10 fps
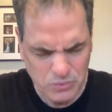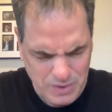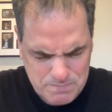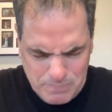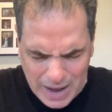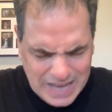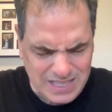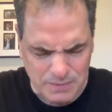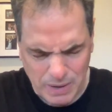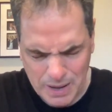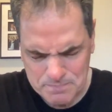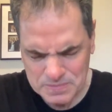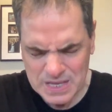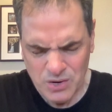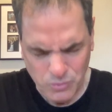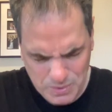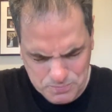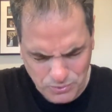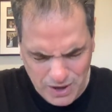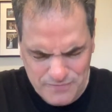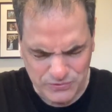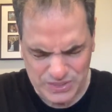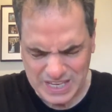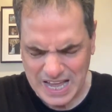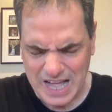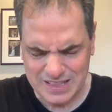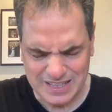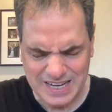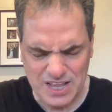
We bind them up. We pray for the godly